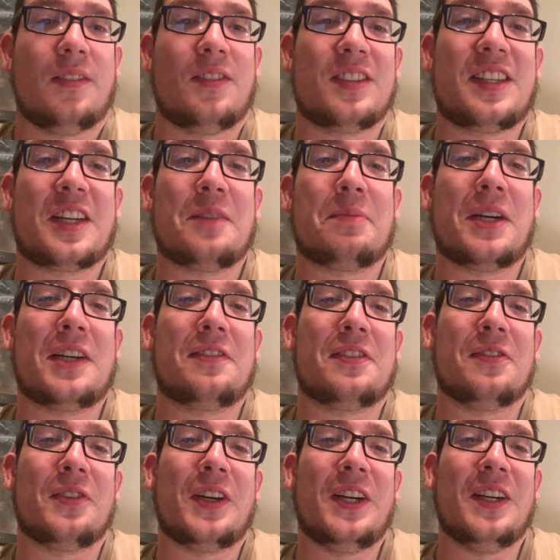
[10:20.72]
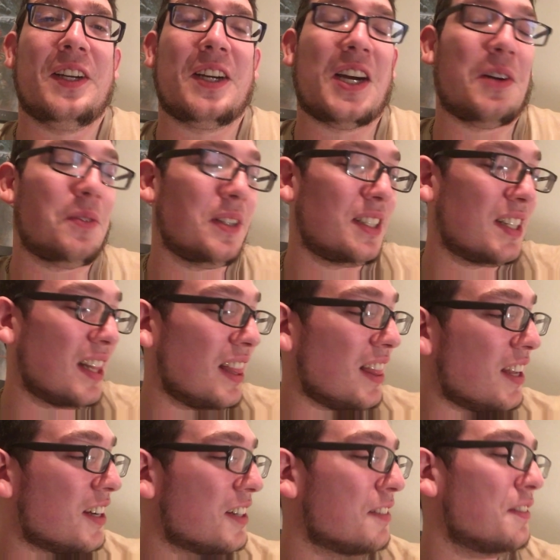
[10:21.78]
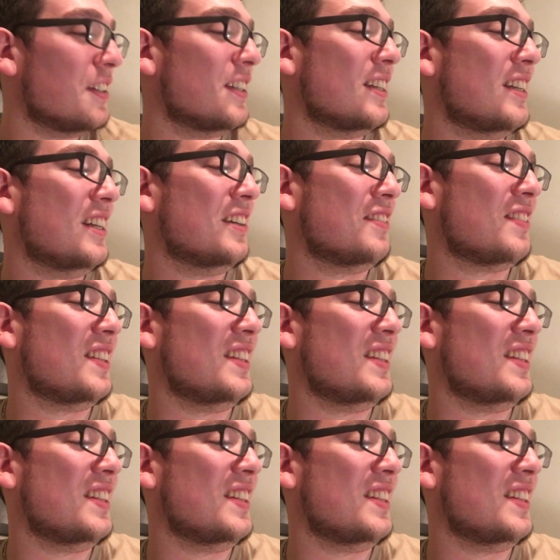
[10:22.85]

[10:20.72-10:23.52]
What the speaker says: I'm gonna take a break from reading. I would love it if